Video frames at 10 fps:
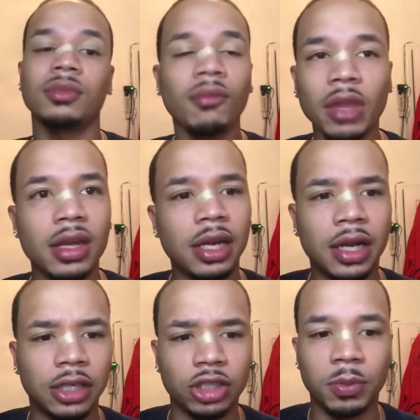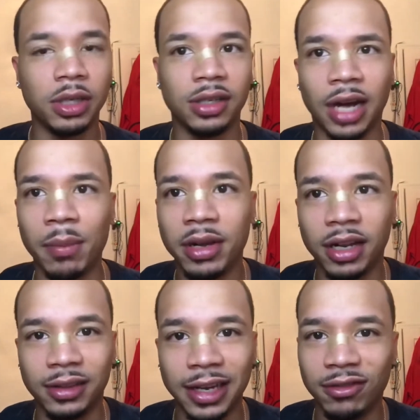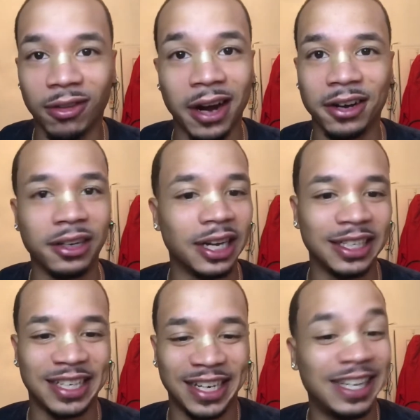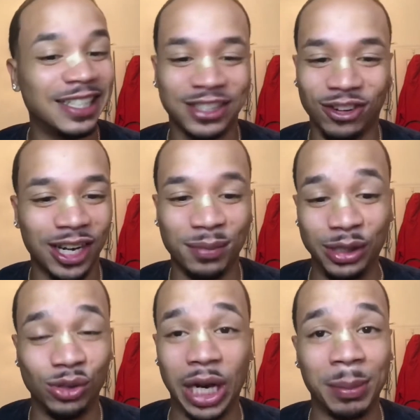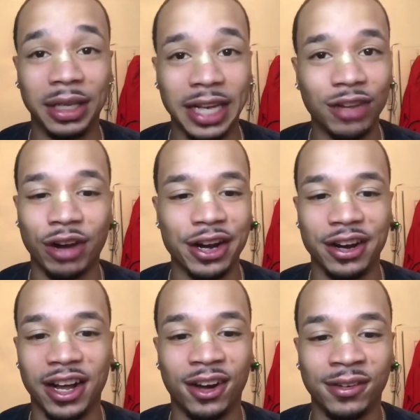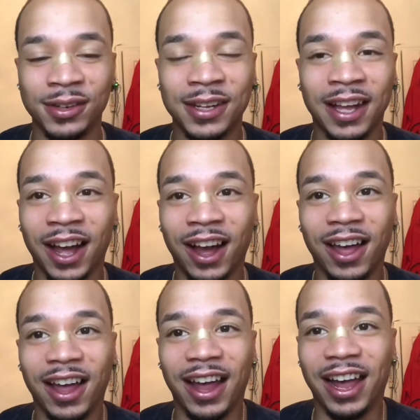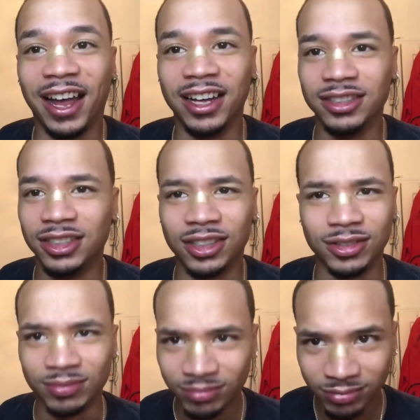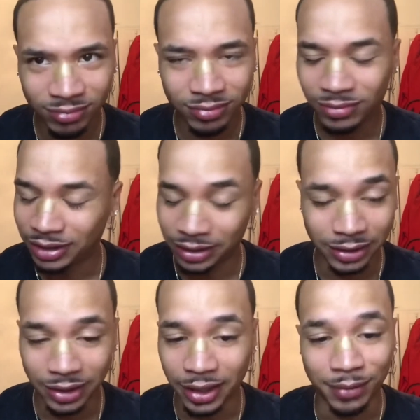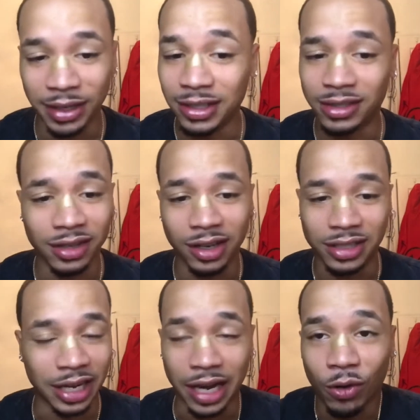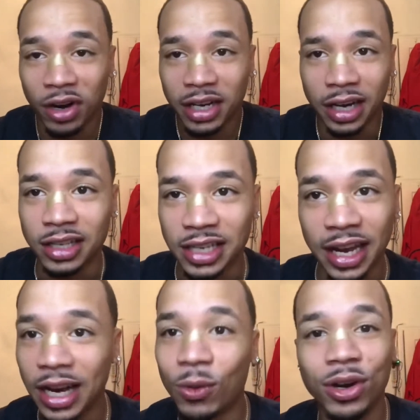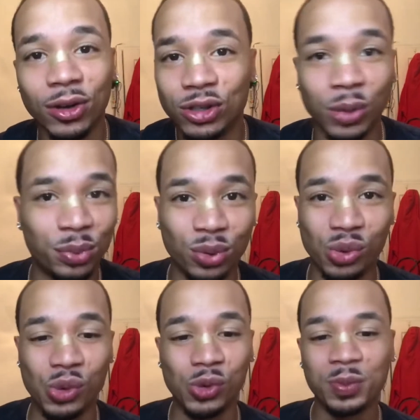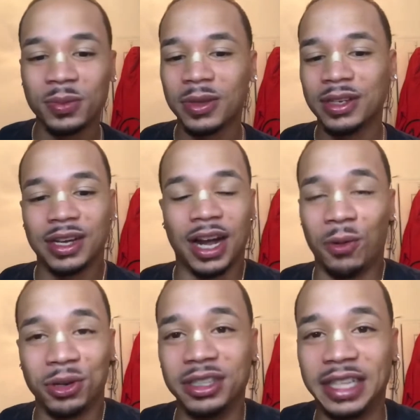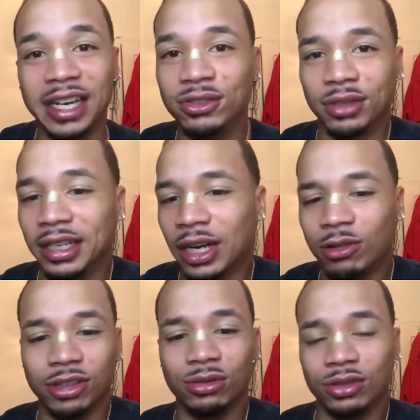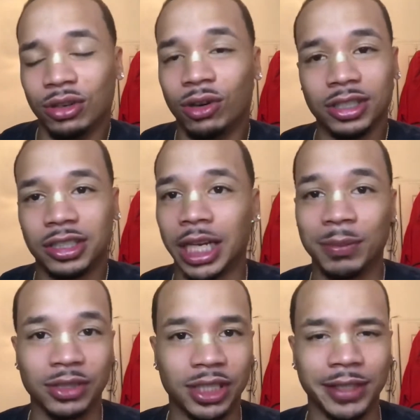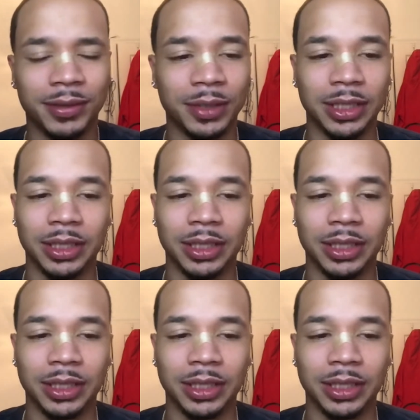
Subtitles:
yeah, I've been a night rider. Like that's all I've been doing. I'm a night rider now. And you know, I mean, it sucks. Like, I want to get a tan, I want to go to the pool, I want to day drink, I want to do all this type of stuff, but